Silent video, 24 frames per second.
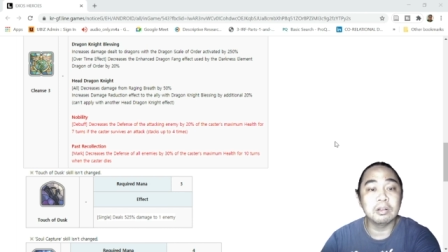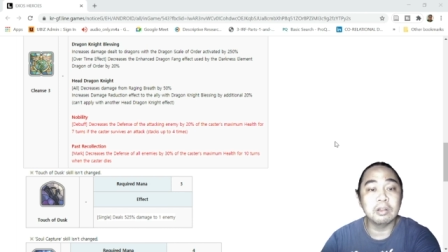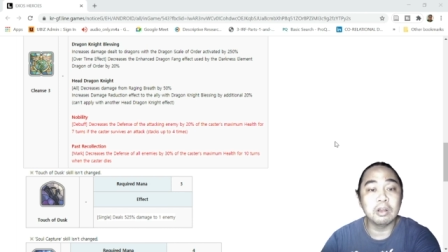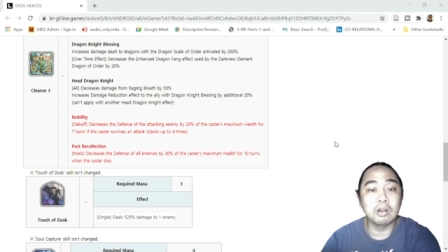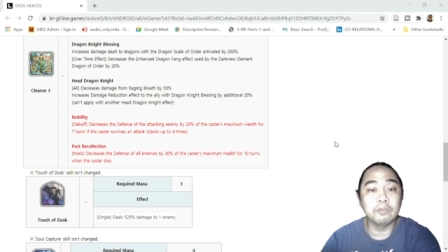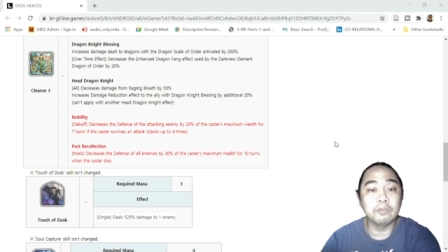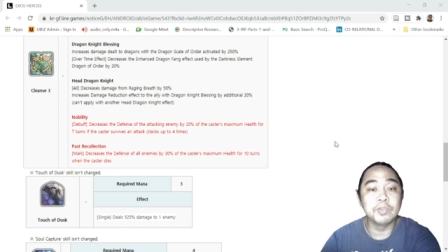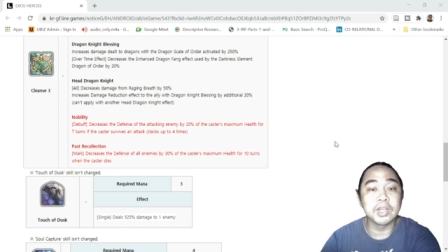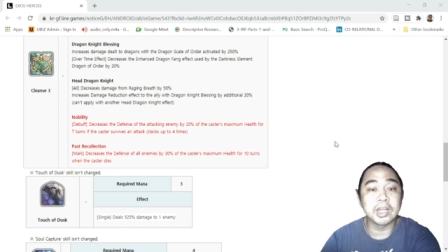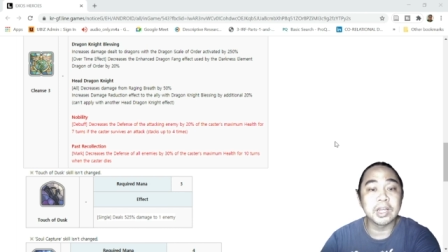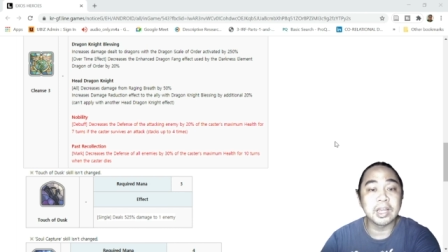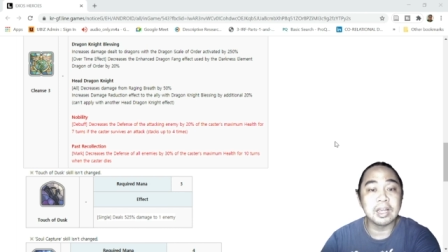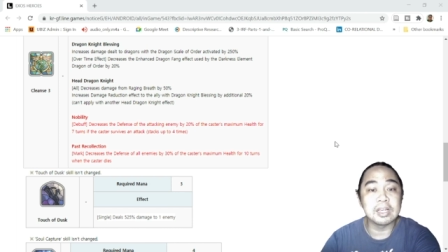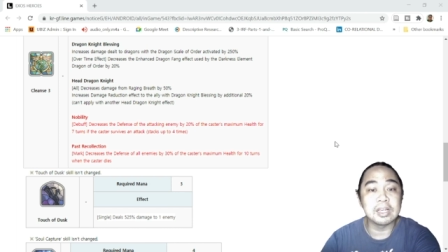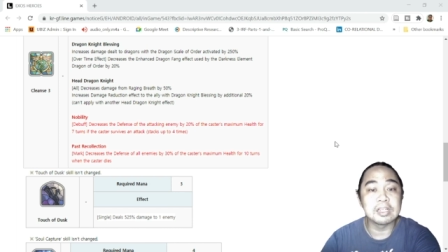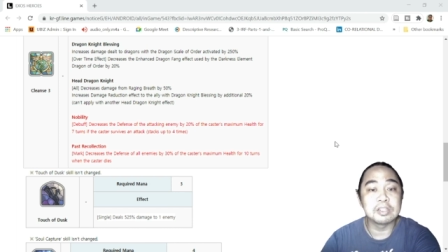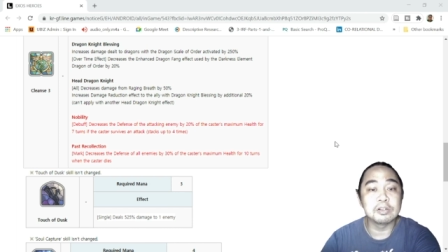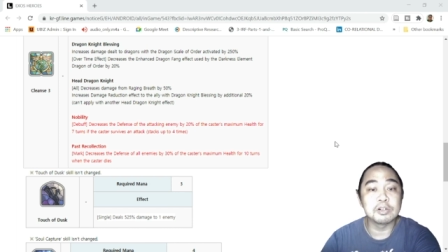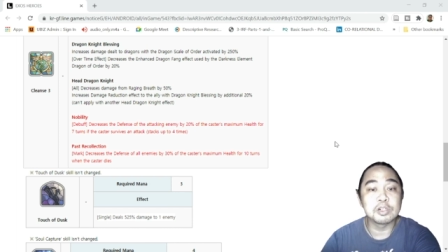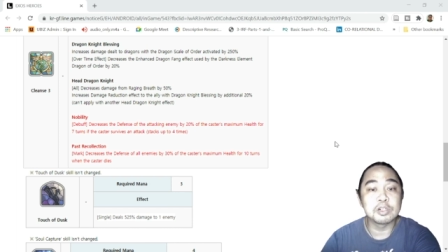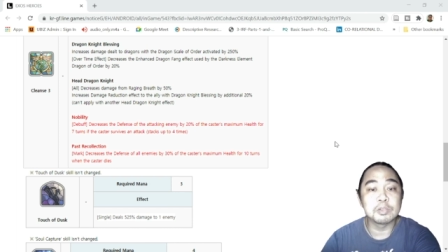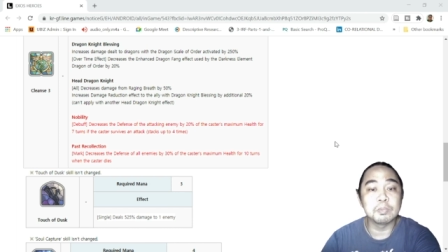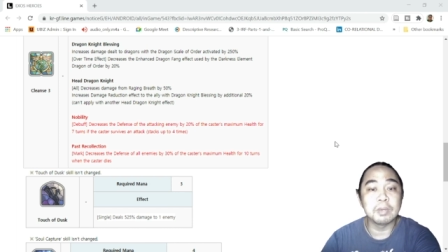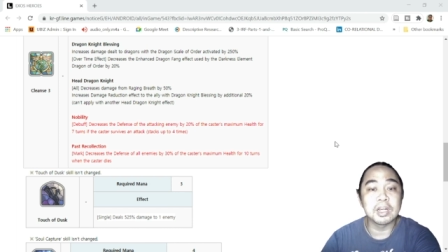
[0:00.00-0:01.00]
of the
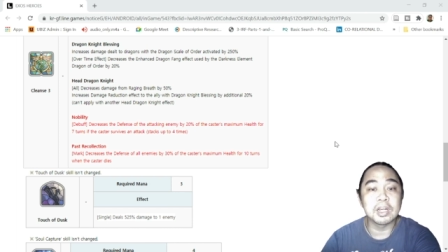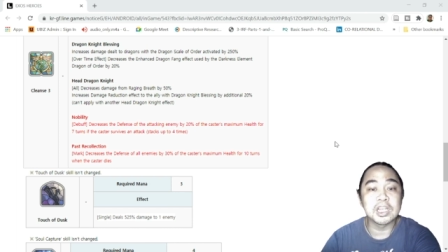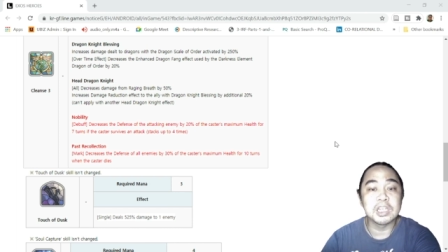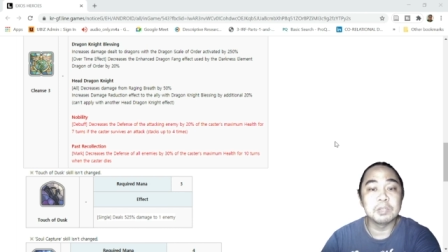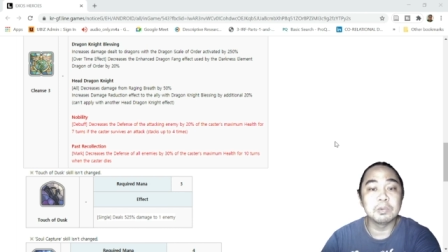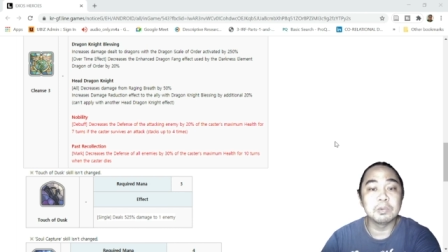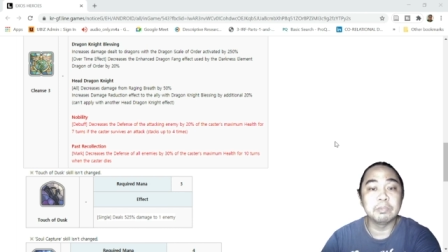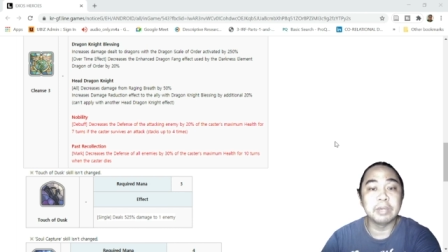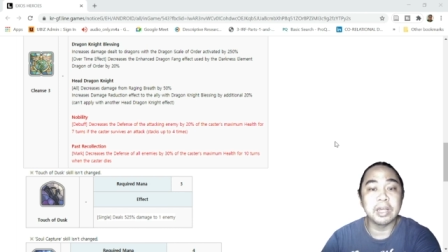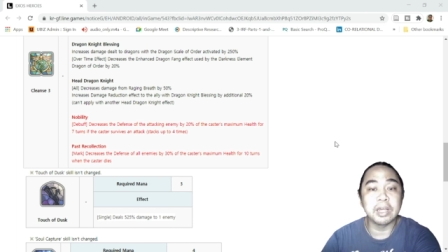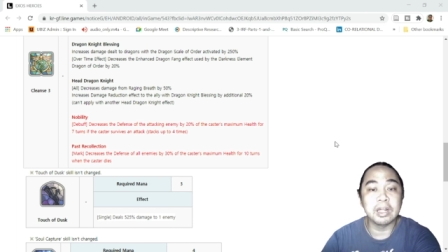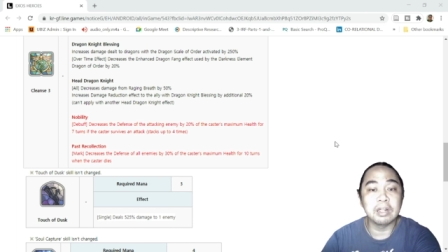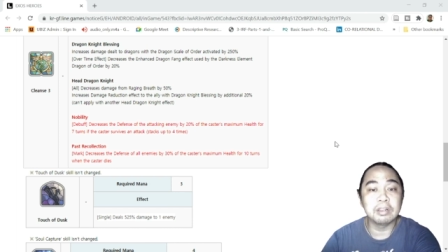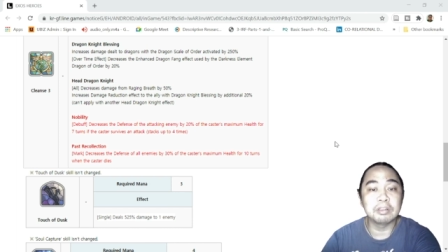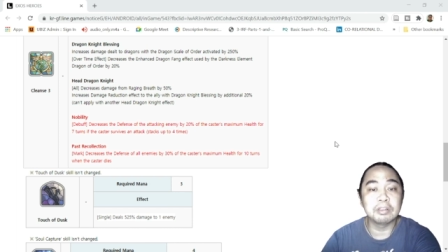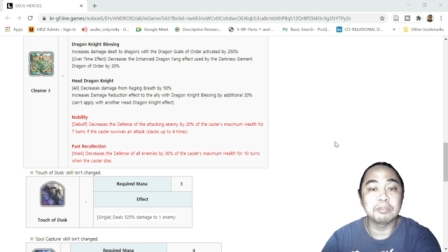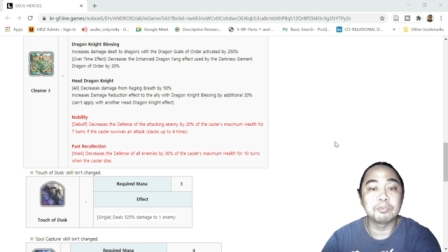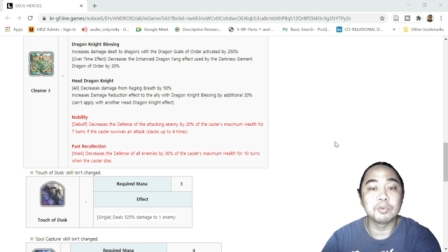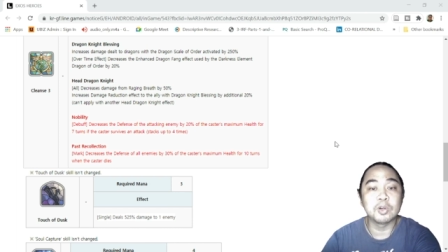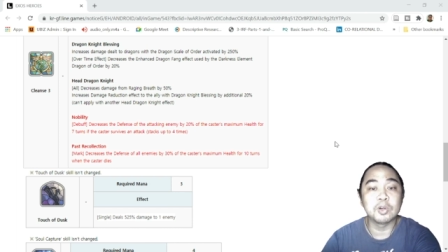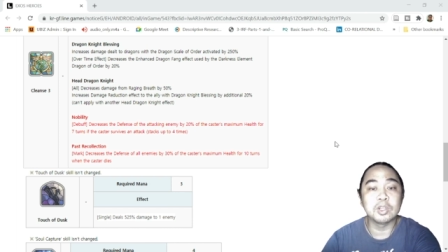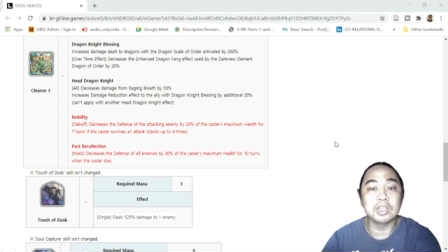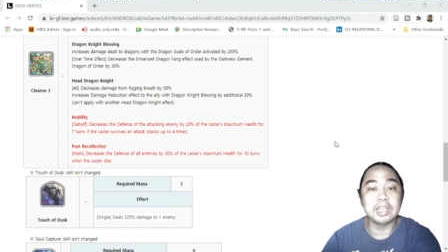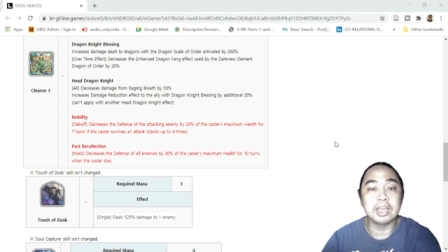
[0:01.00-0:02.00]
caster's maximum health
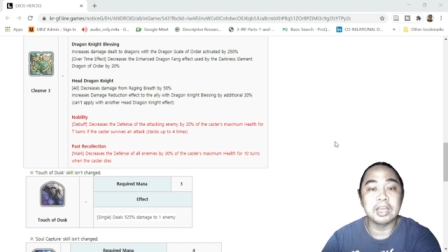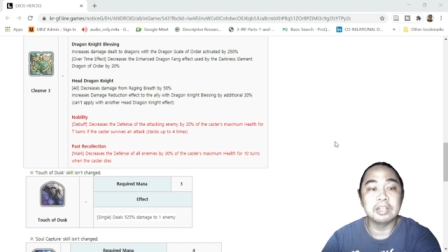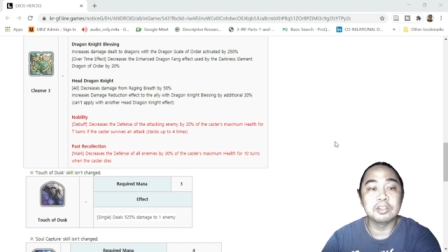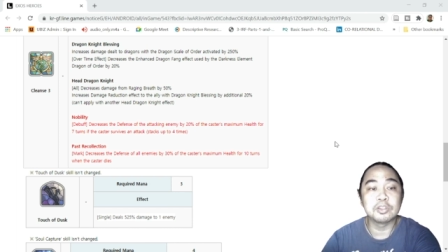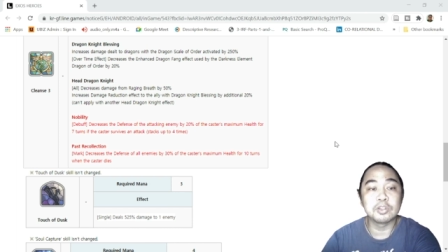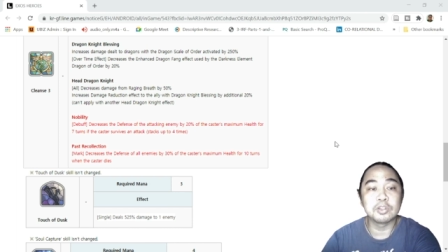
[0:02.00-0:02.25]
for ten